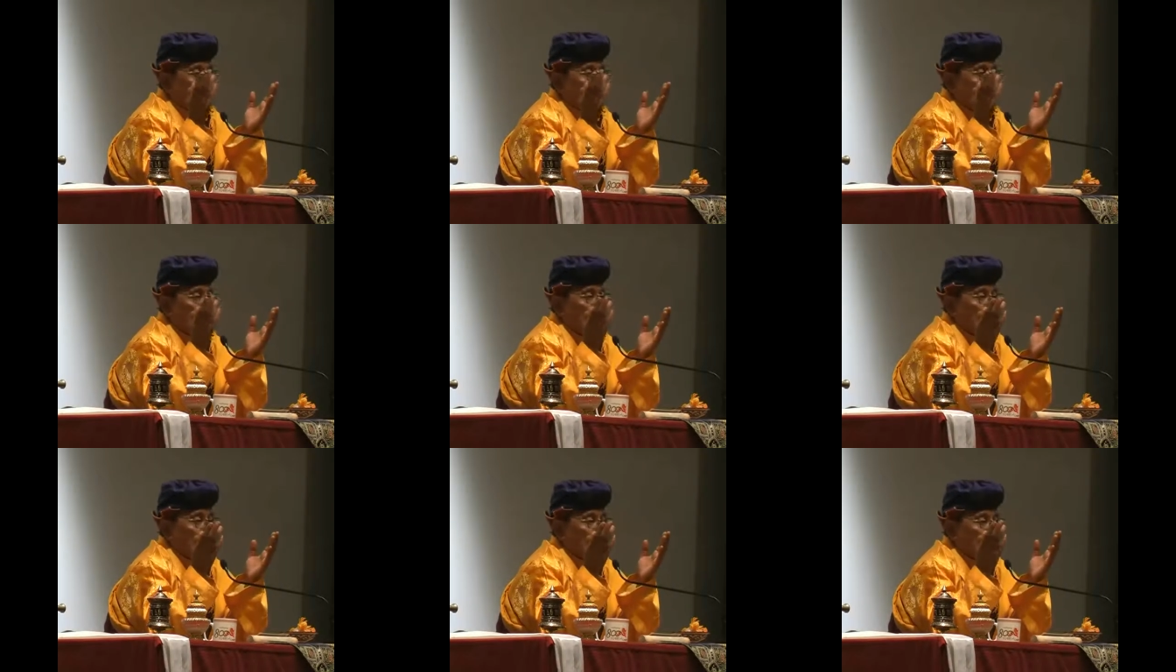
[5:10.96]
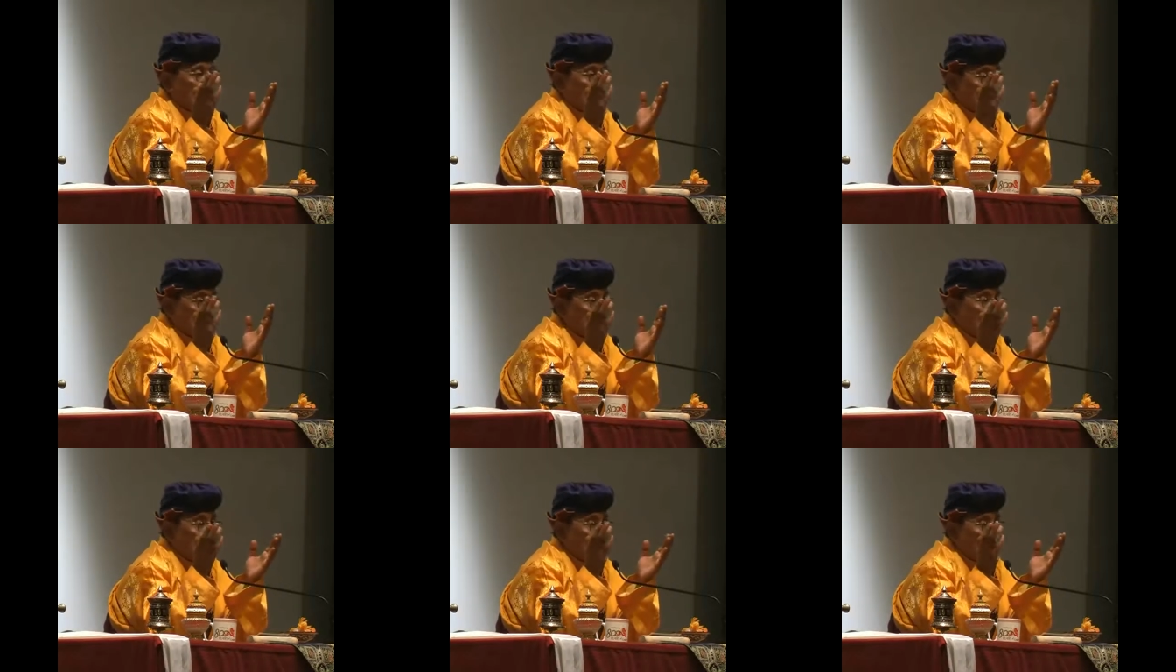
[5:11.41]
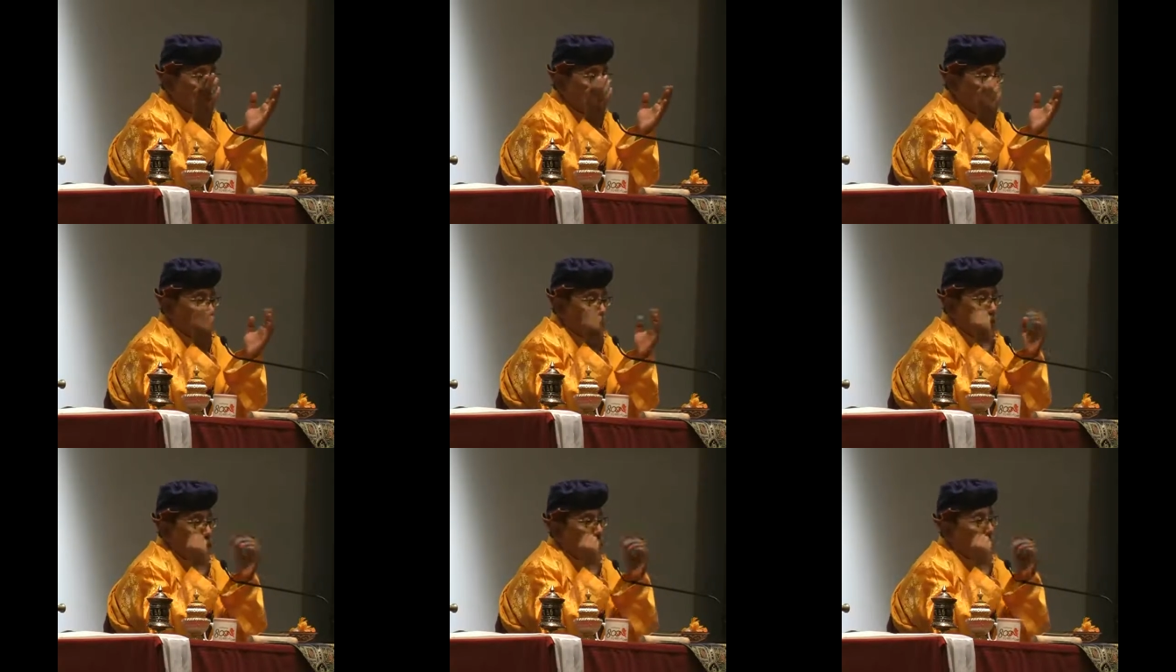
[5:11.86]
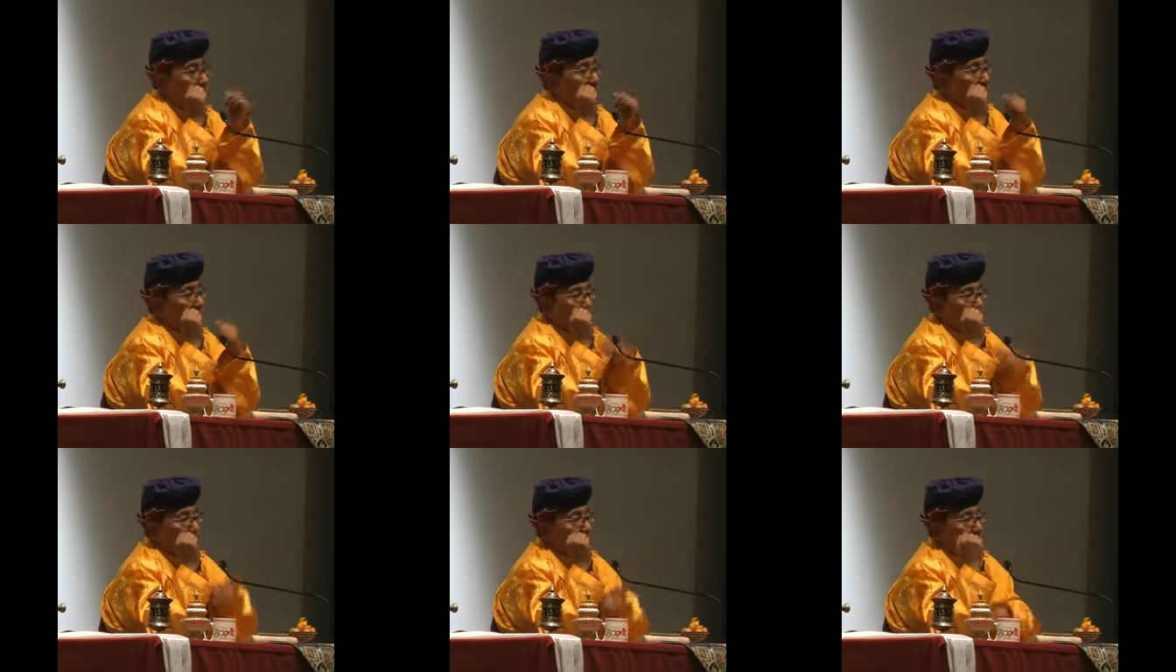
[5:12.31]
happy in this world.
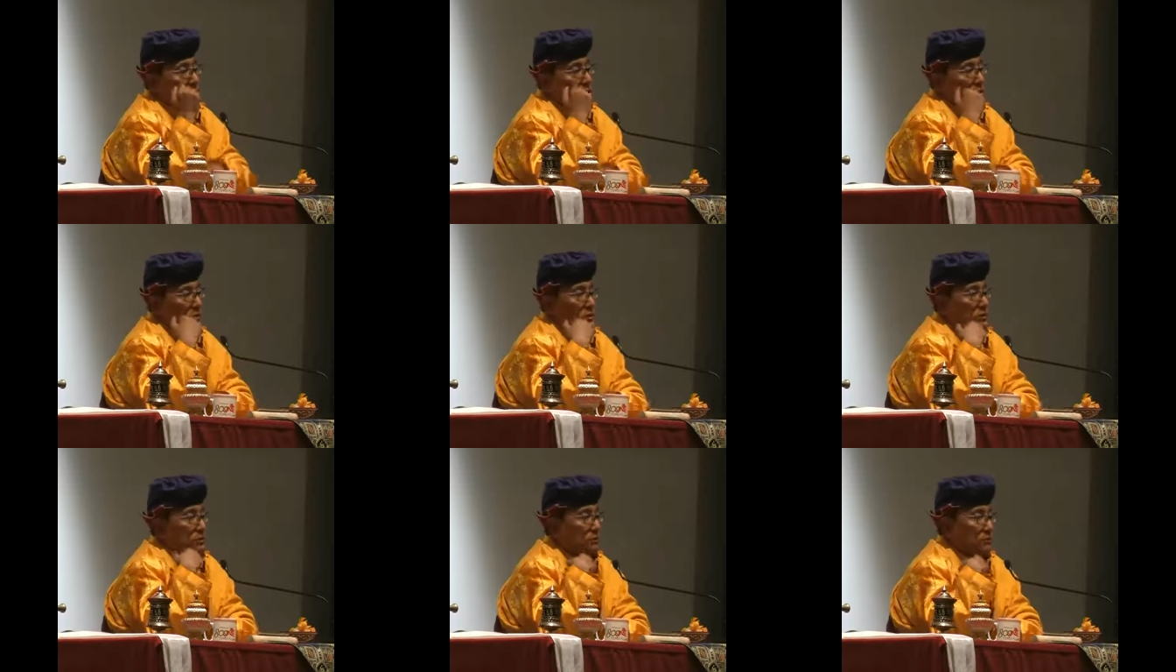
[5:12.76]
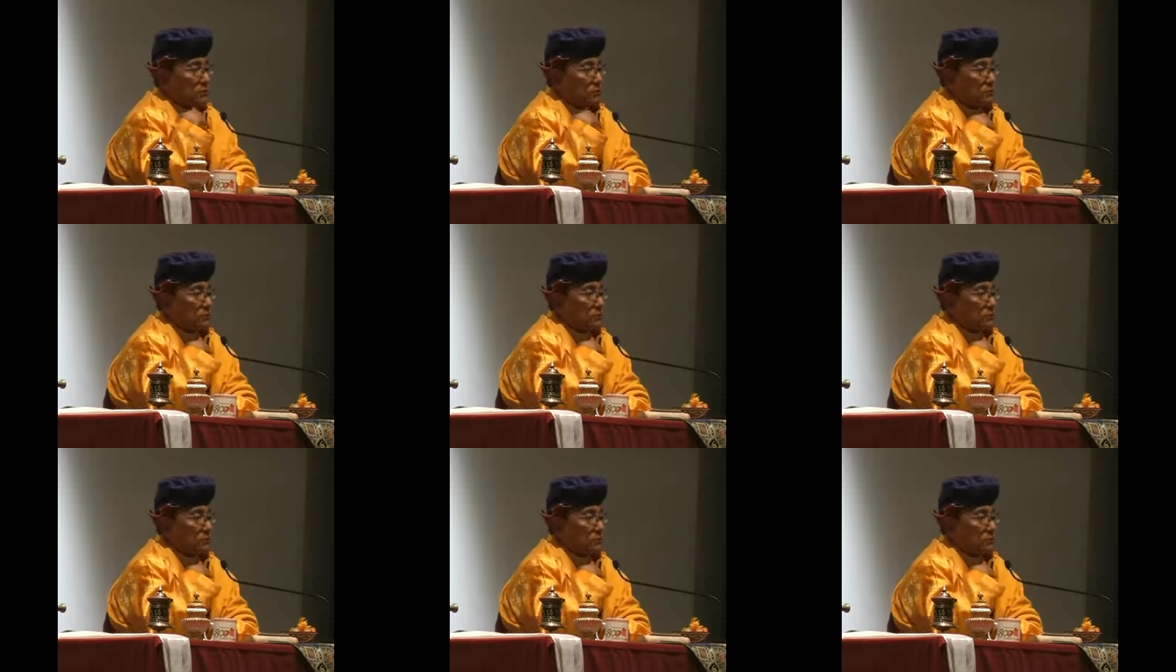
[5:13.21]
It is